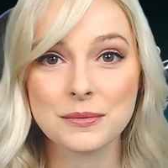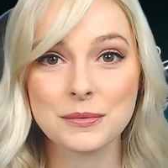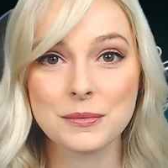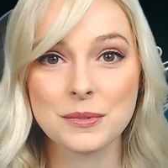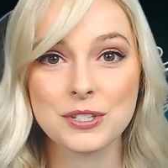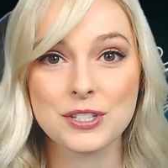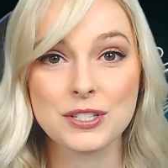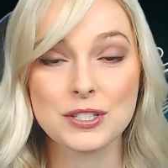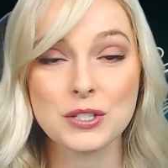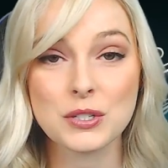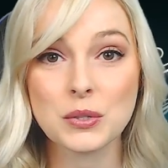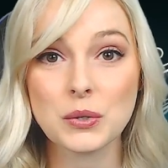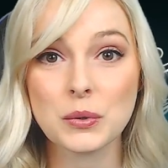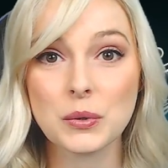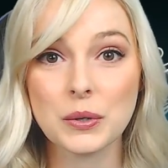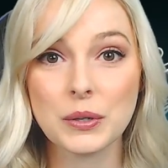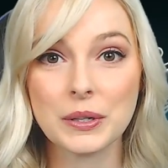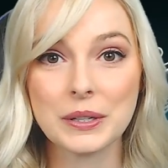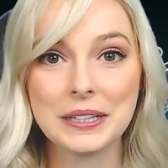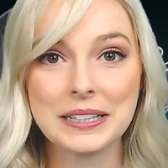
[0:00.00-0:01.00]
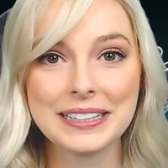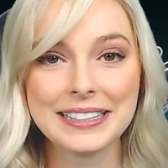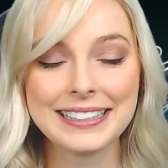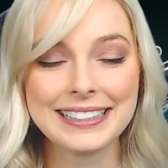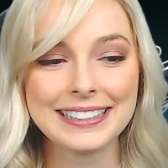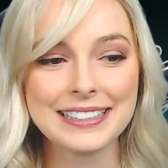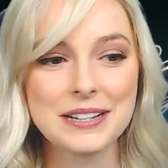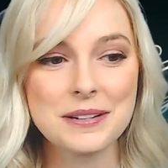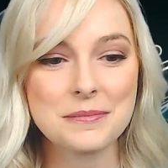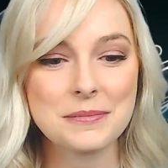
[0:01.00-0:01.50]
Which is cool,
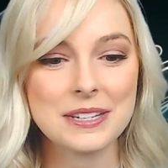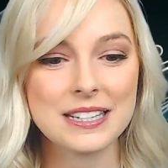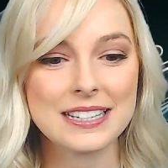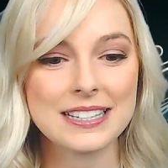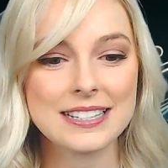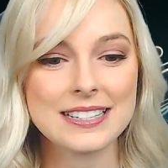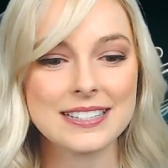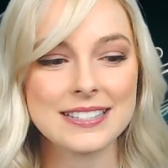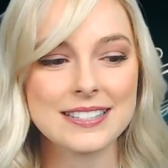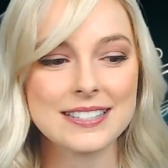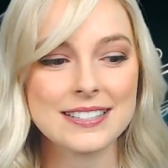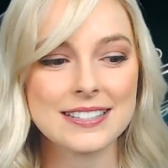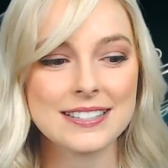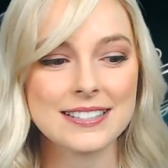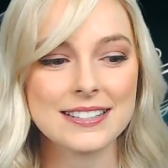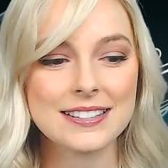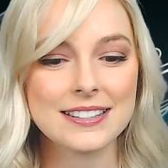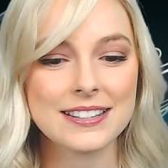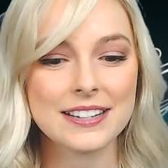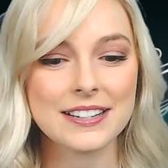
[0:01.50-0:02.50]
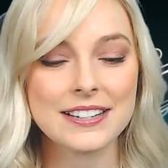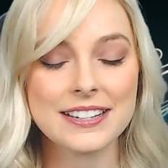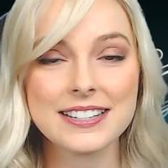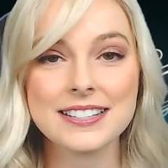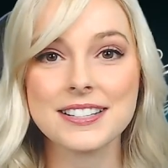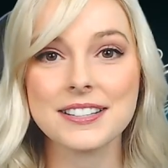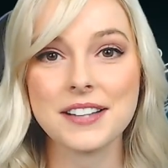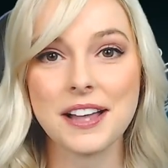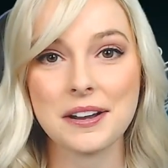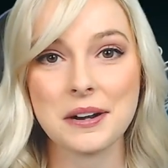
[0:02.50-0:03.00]
because there
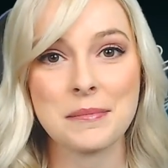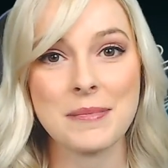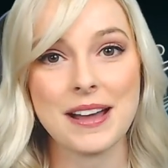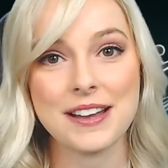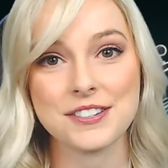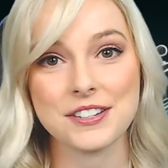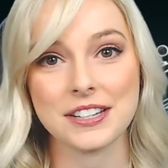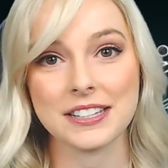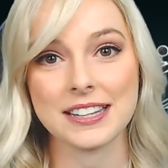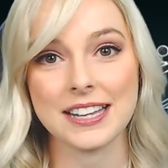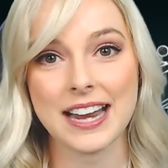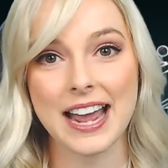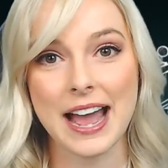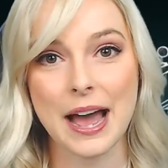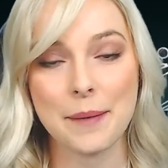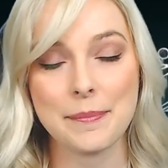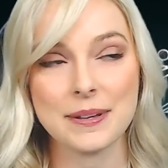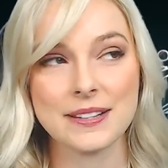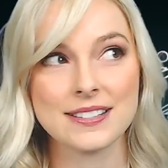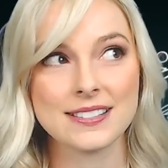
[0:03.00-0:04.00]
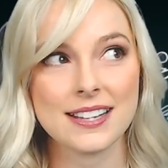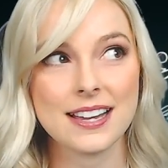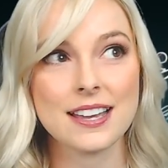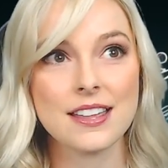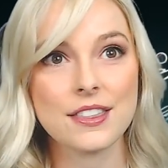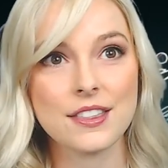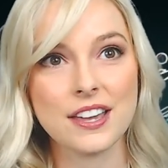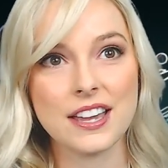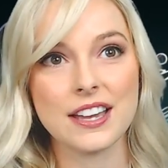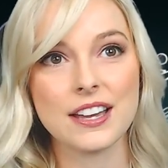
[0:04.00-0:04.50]
is a lot of magic that happens, I
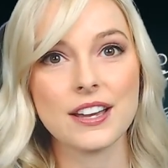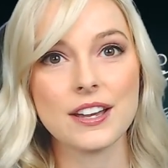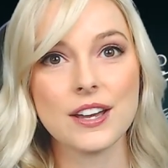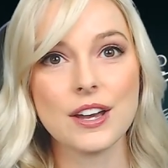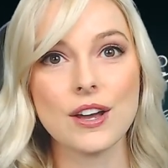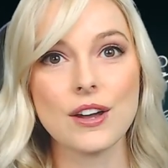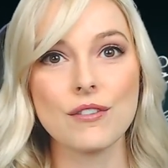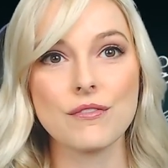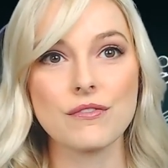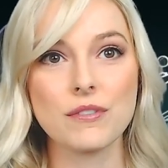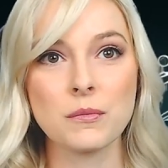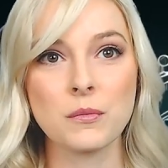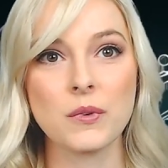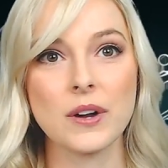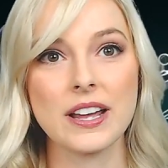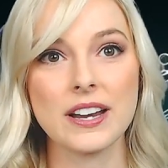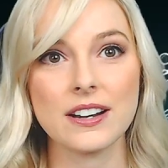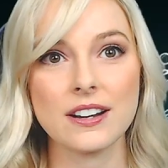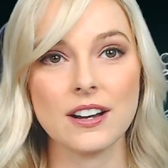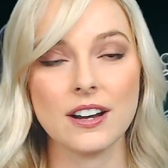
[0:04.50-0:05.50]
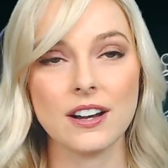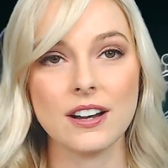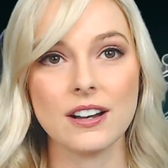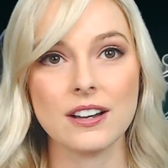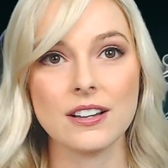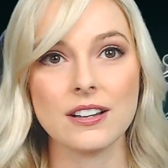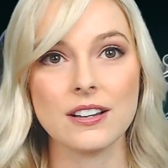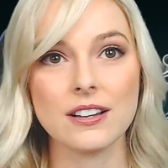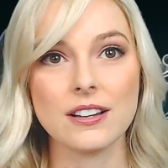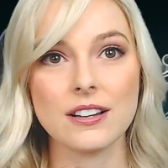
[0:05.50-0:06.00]
think, from when
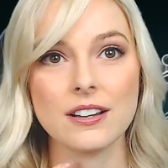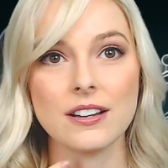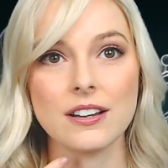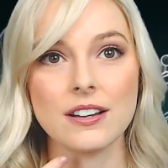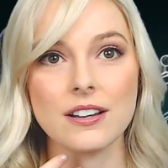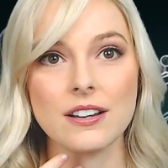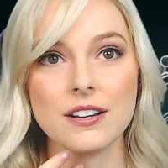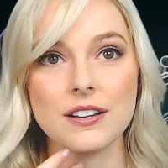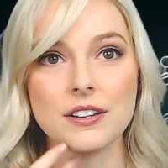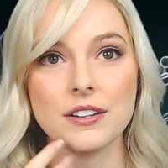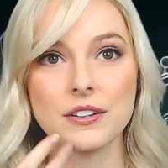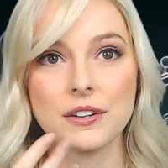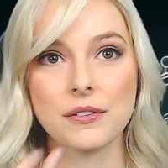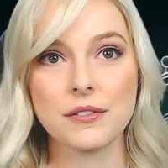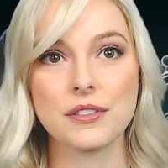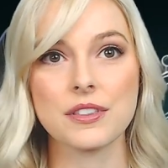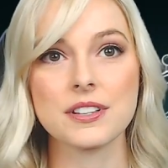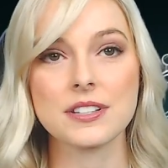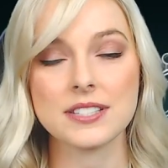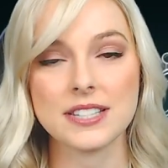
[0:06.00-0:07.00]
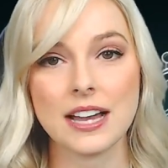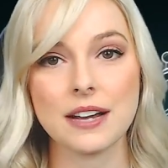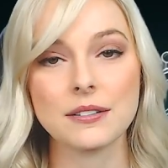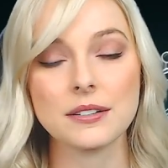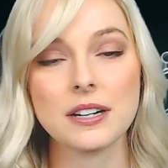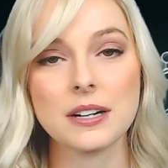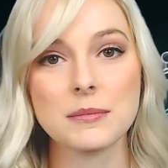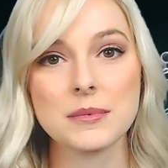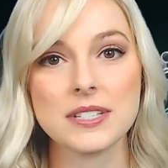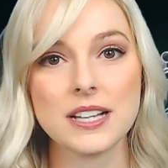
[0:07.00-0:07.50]
you know, the sound
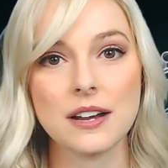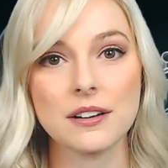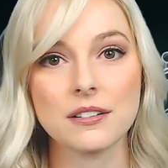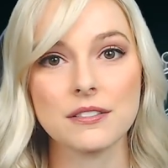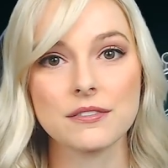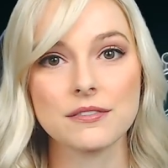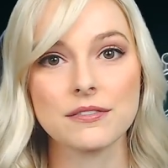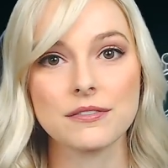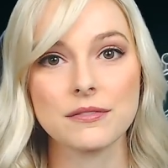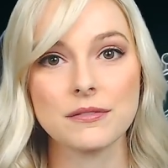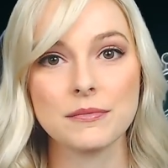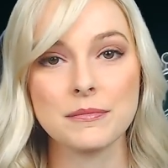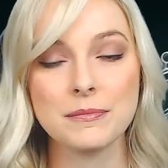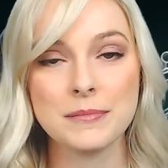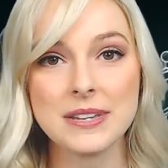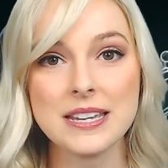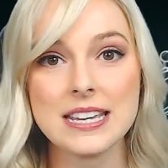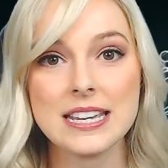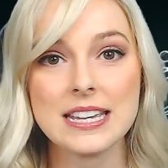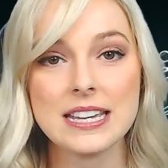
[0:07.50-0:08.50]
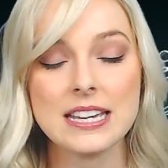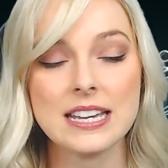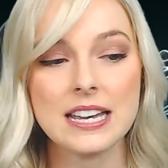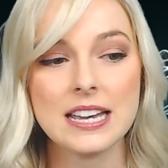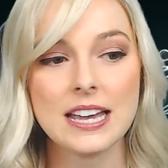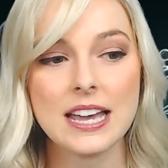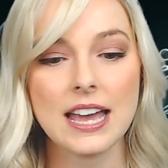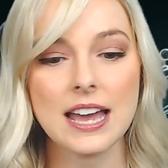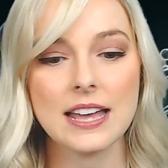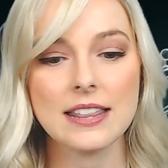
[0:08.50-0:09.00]
comes out of
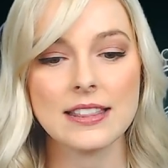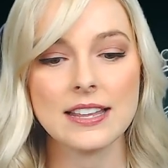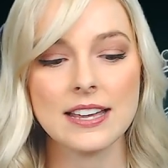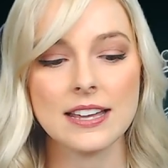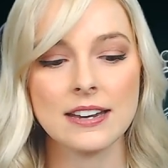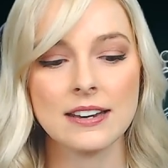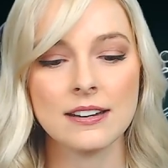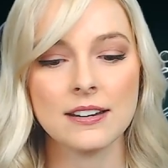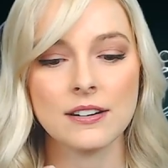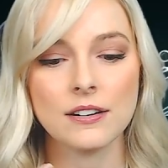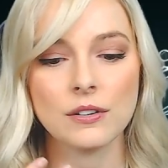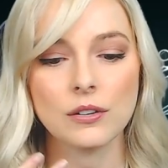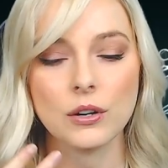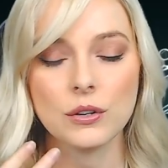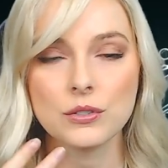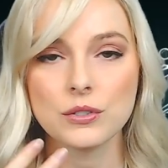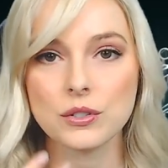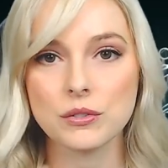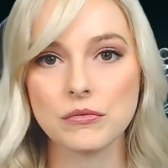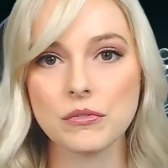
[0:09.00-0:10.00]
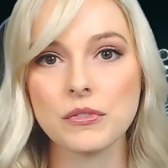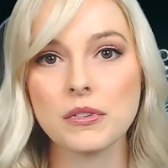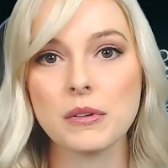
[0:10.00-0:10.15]
me and then goes through the